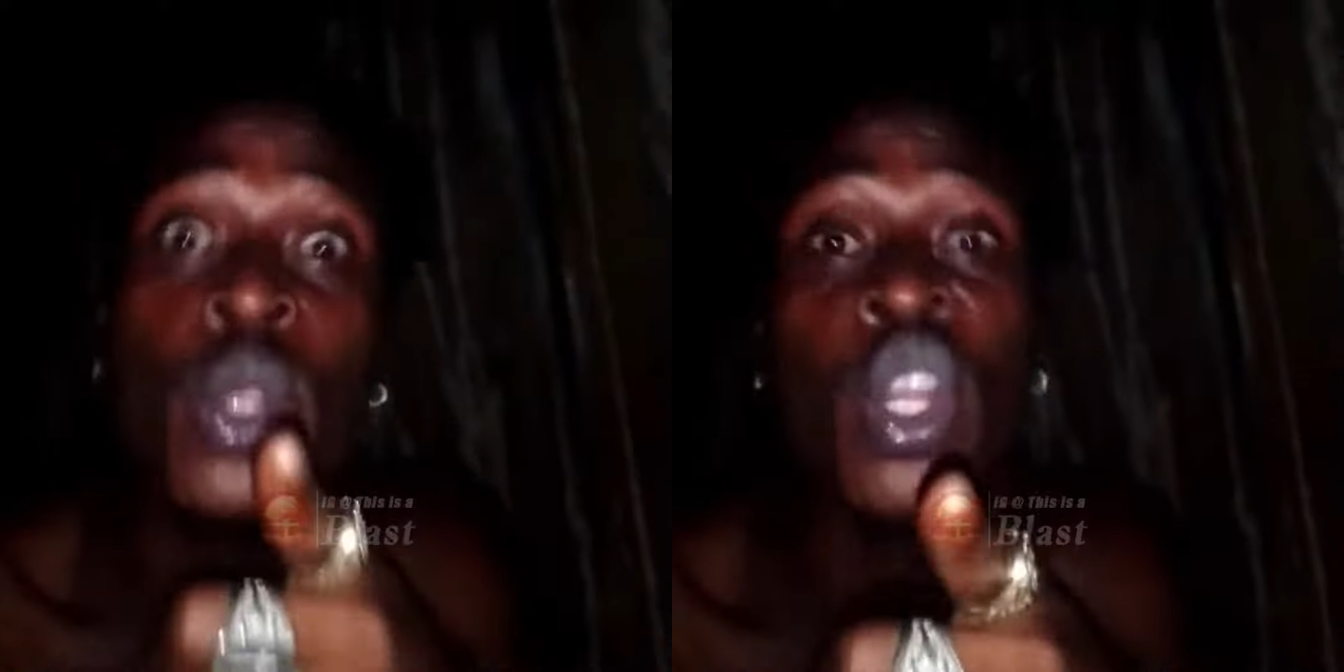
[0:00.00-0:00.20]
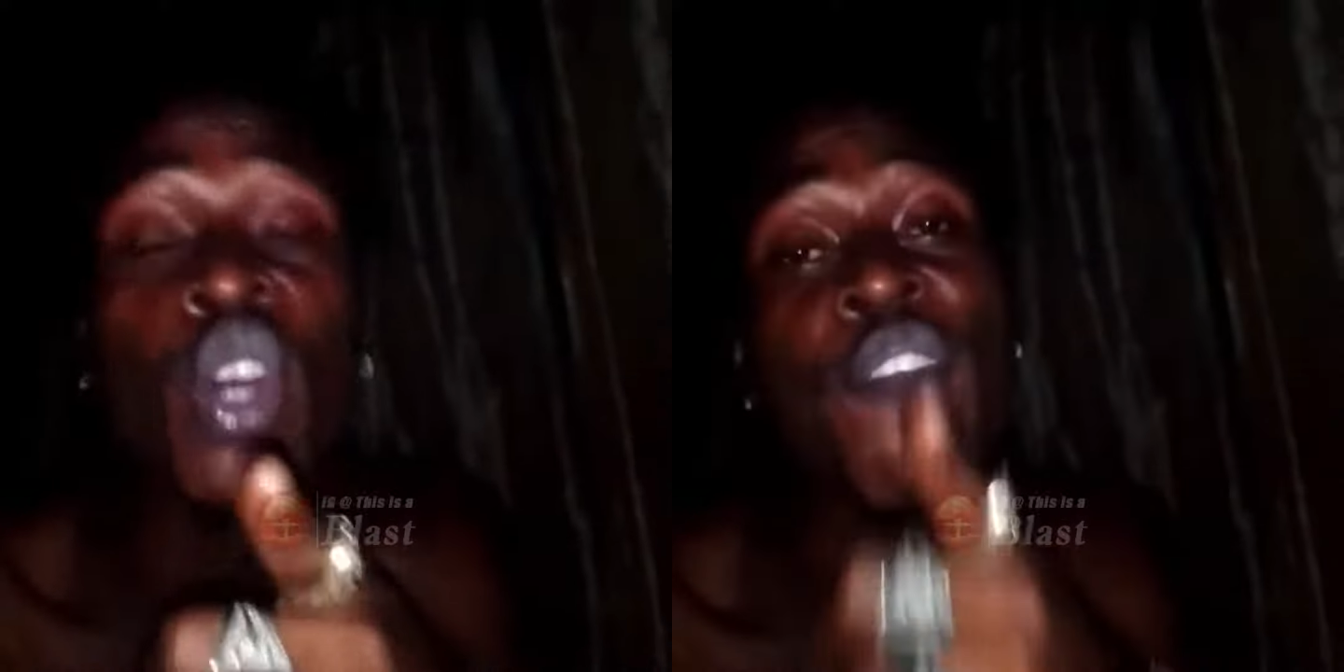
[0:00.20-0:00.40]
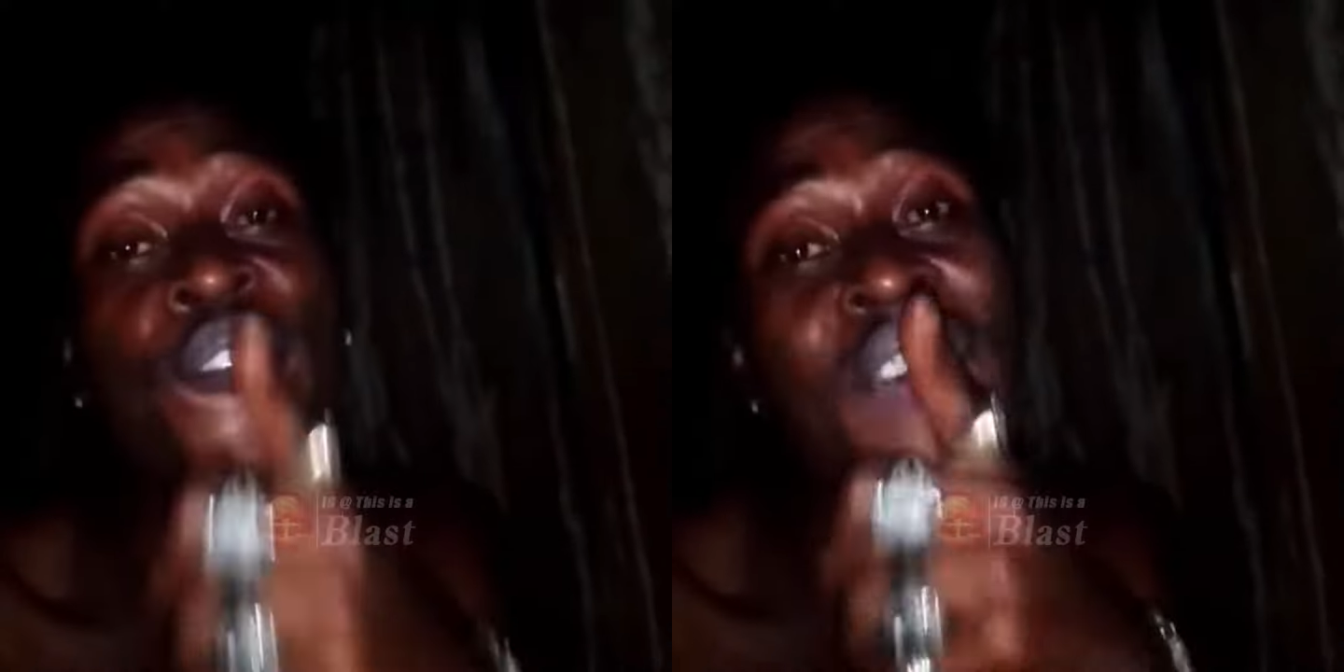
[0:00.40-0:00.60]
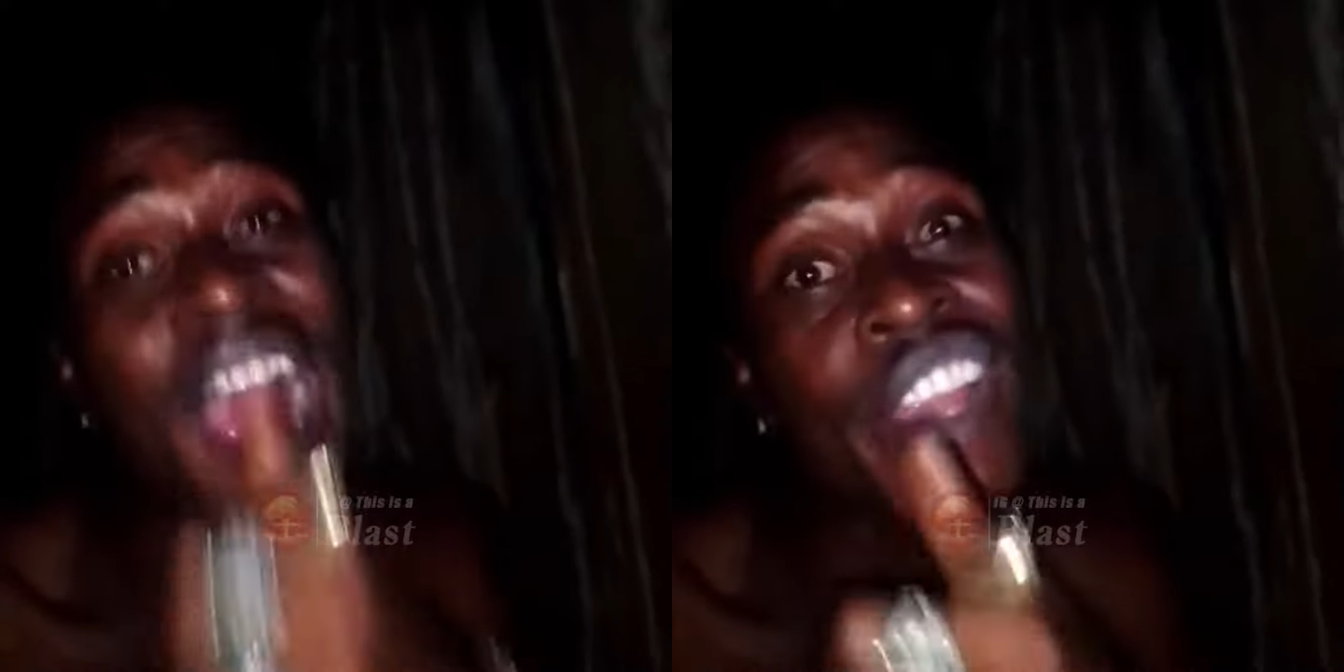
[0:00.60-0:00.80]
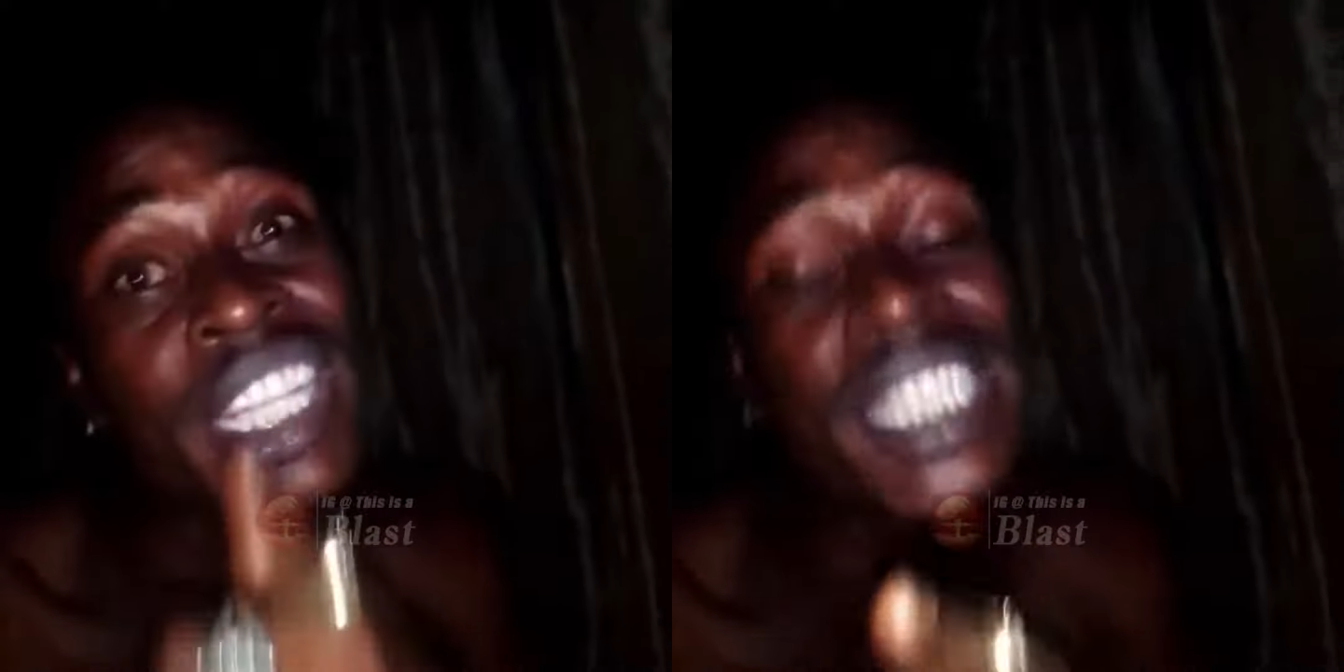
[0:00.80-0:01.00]
you don't look a
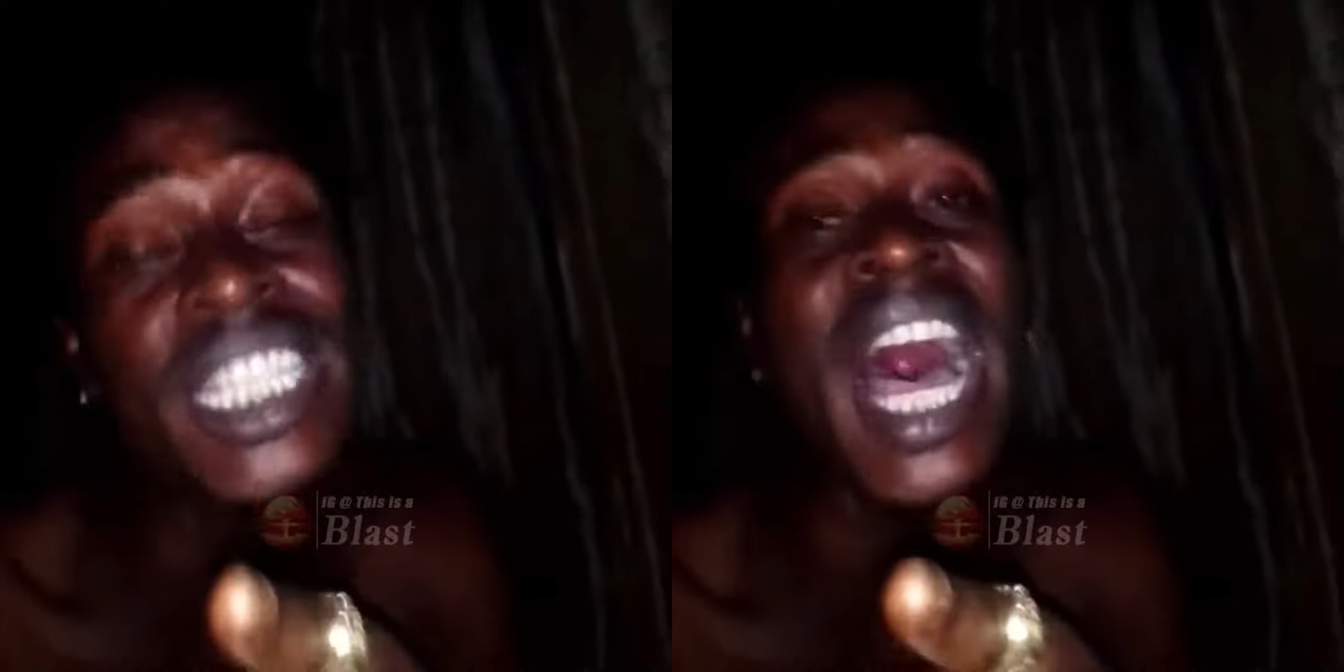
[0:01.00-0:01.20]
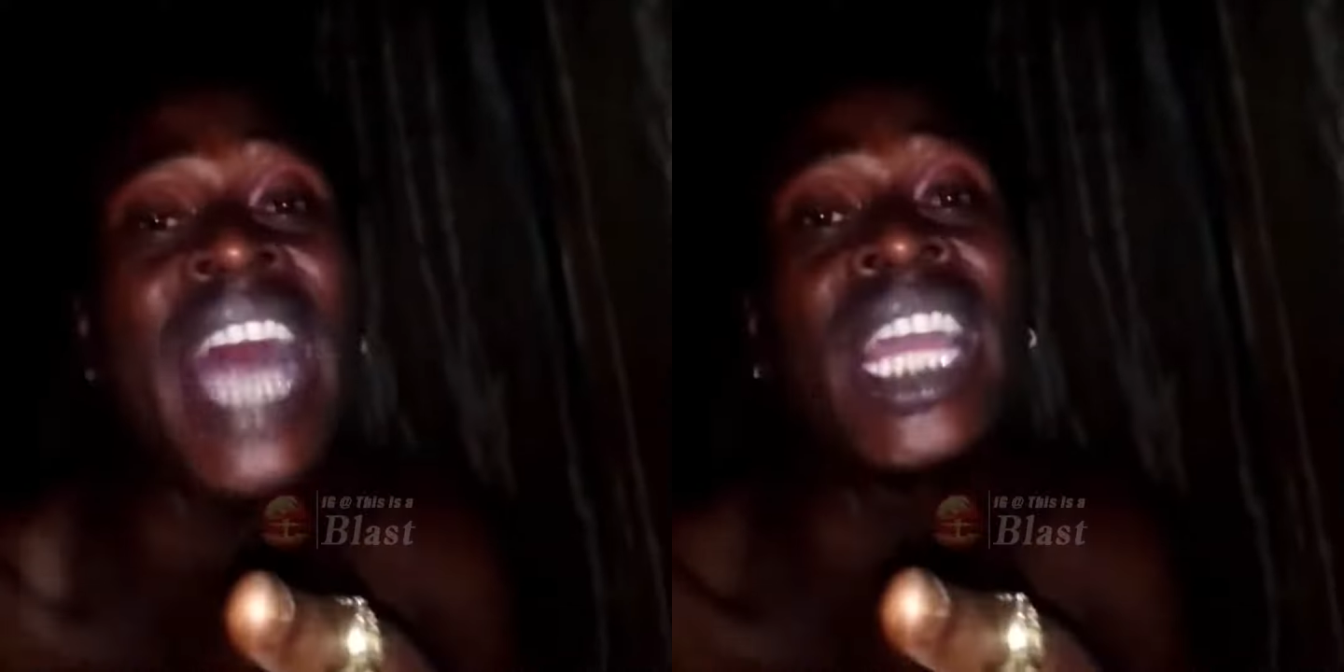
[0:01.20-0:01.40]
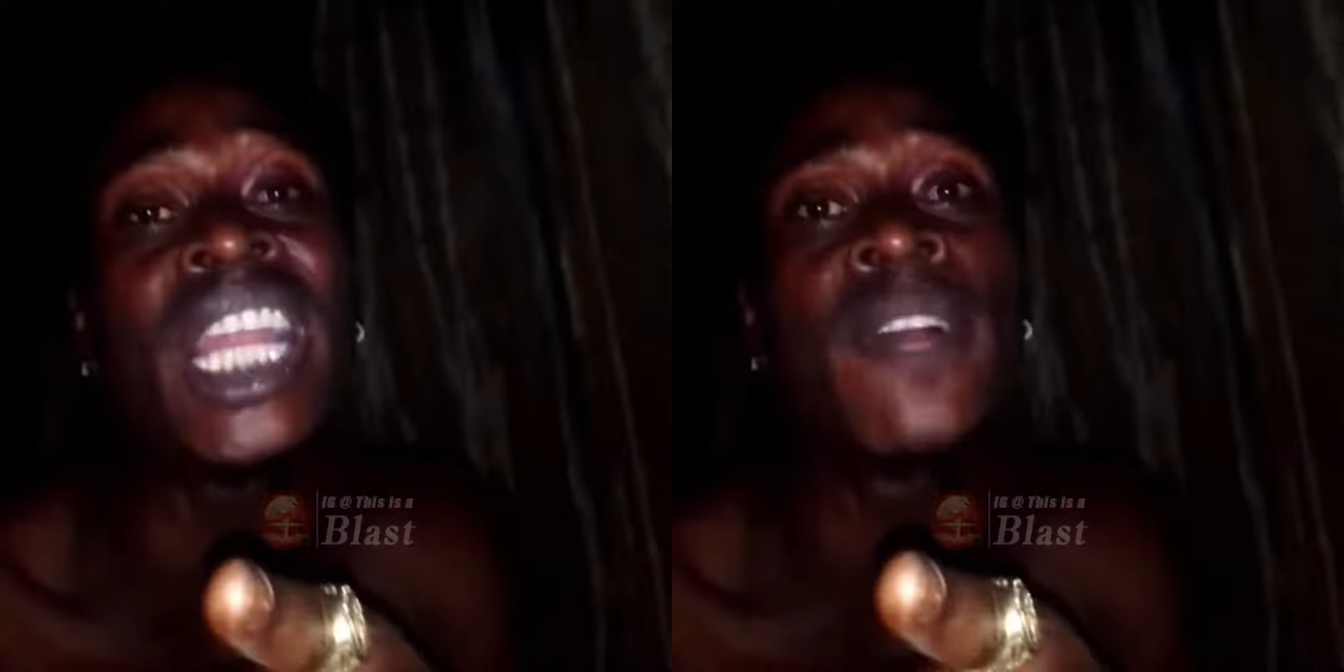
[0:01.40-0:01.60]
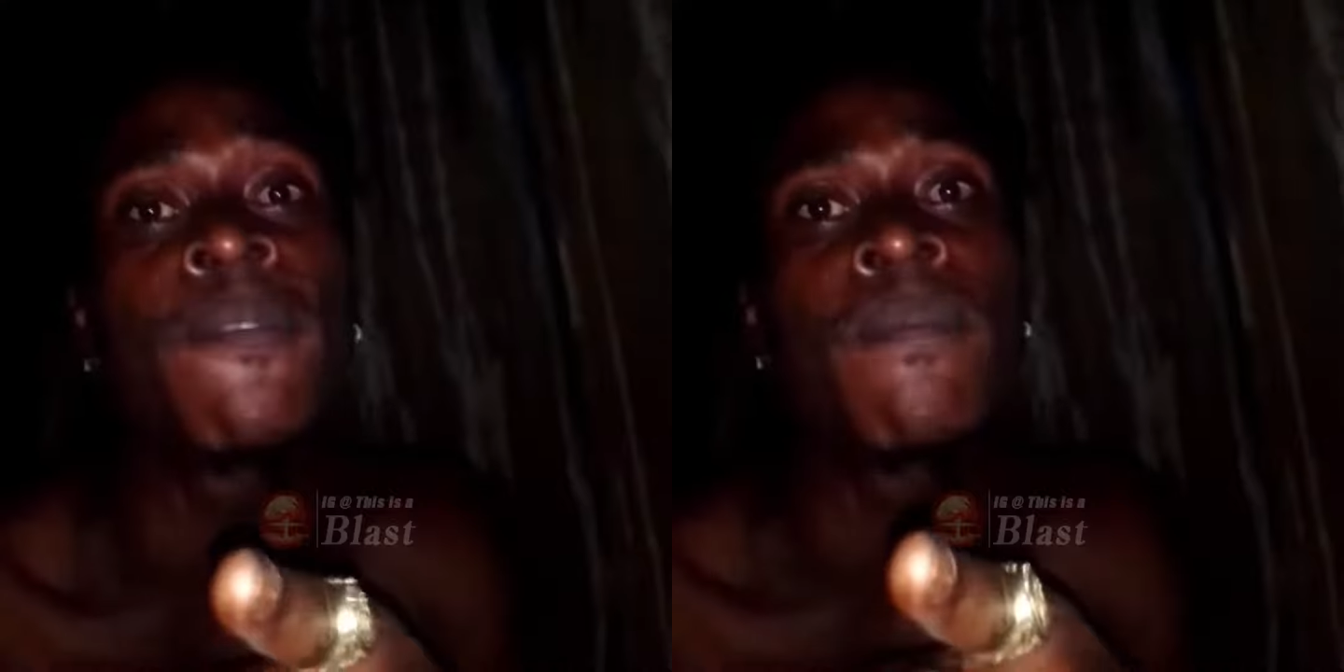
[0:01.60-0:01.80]
foreign style.